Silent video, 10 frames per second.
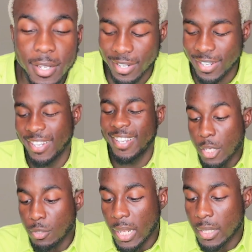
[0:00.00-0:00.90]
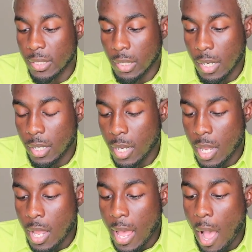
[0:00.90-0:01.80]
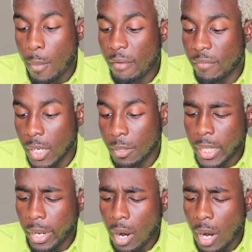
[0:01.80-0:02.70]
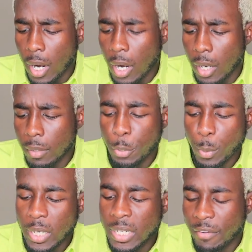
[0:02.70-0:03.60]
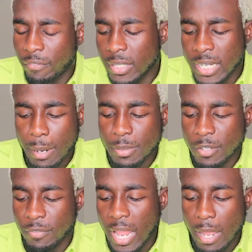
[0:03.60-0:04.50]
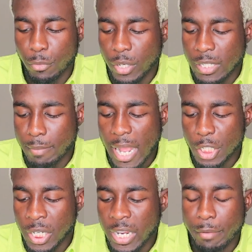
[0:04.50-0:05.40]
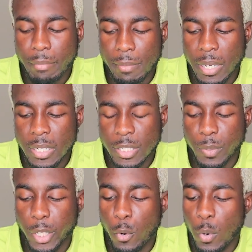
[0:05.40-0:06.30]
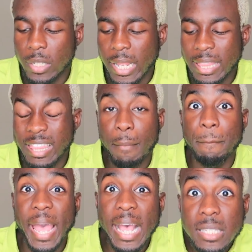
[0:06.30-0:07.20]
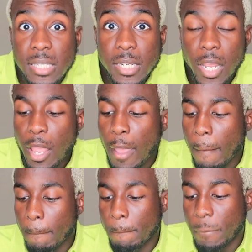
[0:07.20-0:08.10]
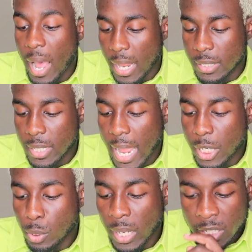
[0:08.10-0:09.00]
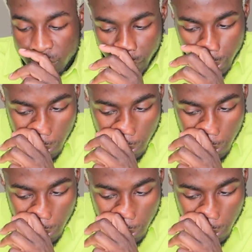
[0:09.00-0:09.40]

I do like this look. However, there are three different types of lime greens matching, and maybe it doesn't really correlate the best, but I do like this fit